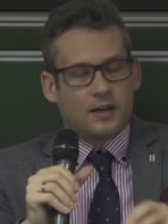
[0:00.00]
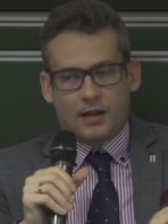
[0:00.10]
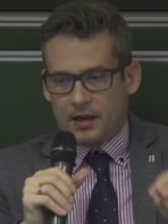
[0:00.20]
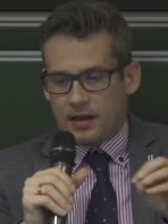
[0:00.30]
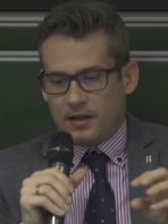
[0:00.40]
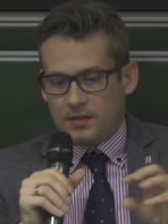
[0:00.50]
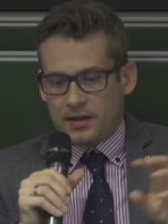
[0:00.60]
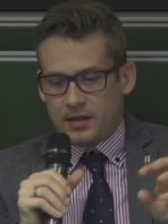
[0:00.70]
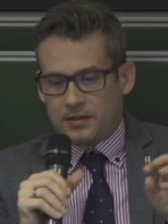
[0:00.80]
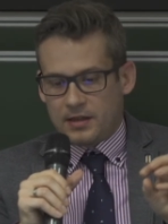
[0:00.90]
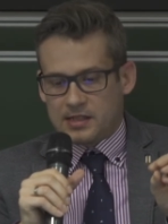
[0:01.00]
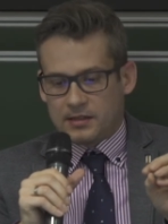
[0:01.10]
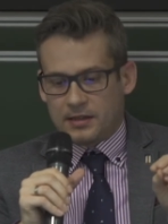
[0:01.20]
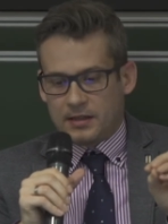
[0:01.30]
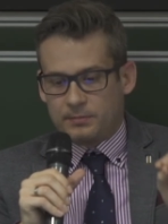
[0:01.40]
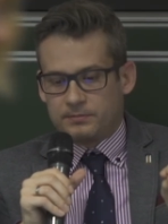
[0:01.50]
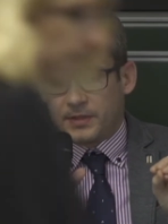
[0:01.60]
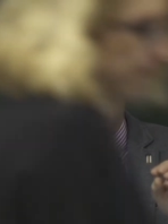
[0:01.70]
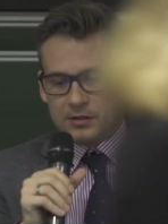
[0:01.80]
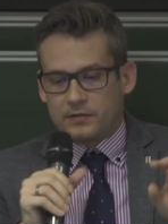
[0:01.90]
the
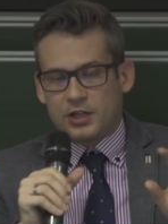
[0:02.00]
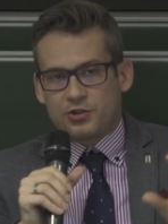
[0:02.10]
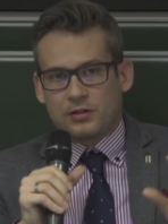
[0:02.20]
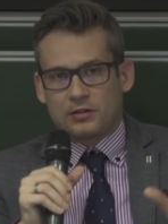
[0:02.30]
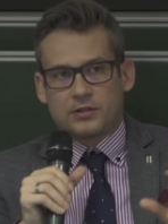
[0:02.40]
individual